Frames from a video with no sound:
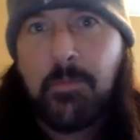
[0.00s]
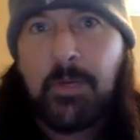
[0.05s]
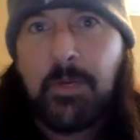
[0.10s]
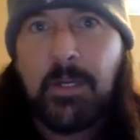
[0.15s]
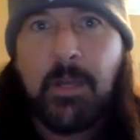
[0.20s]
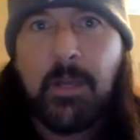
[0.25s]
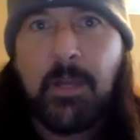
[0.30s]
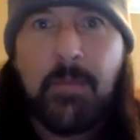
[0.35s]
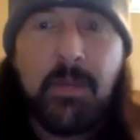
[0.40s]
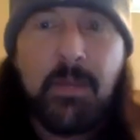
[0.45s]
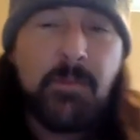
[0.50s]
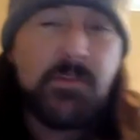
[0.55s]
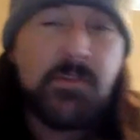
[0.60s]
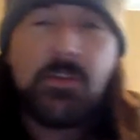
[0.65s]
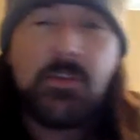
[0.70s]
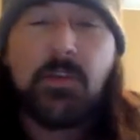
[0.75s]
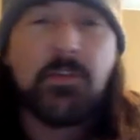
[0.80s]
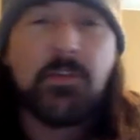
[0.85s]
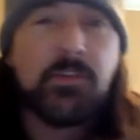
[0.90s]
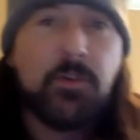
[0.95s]
But I mean,
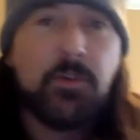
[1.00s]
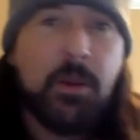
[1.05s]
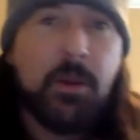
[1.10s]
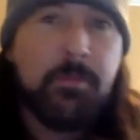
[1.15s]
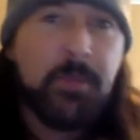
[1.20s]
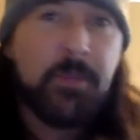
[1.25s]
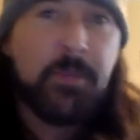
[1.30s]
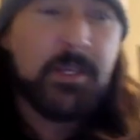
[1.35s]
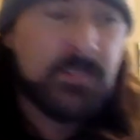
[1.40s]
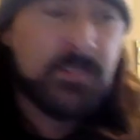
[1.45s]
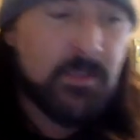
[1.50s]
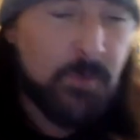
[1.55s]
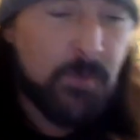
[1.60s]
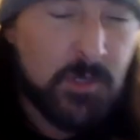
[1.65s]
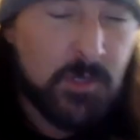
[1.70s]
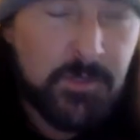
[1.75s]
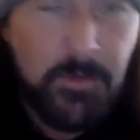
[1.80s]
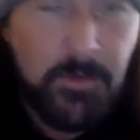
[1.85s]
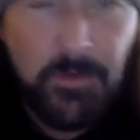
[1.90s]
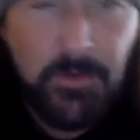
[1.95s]
it's a great place. They've
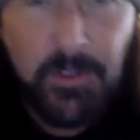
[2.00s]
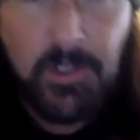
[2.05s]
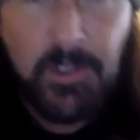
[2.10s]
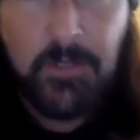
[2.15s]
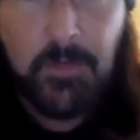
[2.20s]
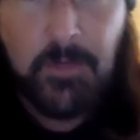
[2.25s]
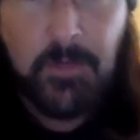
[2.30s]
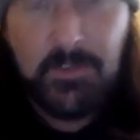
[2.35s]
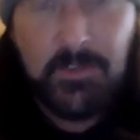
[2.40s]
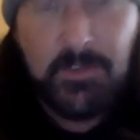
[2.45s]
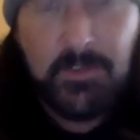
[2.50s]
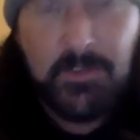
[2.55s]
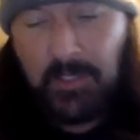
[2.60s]
always been really good to us.